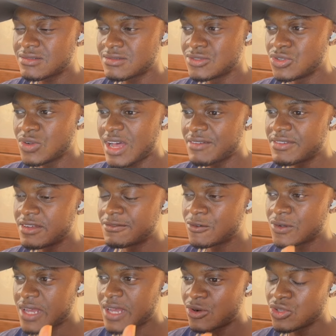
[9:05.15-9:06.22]
you having a
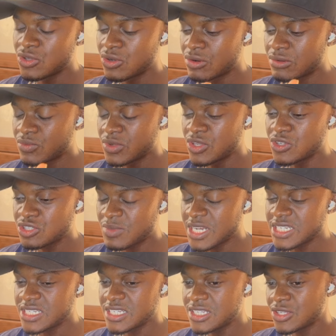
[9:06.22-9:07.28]
folder on your Windows machine.